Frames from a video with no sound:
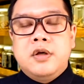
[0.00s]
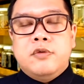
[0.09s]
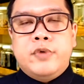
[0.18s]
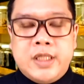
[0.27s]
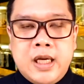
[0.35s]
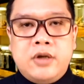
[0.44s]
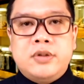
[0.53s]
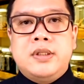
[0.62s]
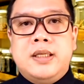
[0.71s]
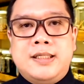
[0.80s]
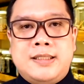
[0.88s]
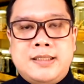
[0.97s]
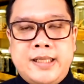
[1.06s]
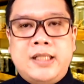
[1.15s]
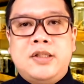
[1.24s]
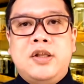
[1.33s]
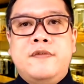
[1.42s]
Without a
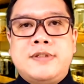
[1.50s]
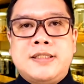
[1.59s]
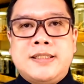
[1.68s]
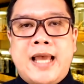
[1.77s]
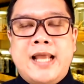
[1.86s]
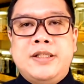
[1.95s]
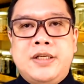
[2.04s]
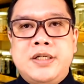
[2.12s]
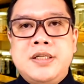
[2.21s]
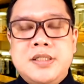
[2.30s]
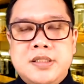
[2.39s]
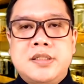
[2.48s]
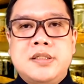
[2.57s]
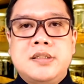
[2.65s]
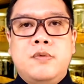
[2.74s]
set of standards,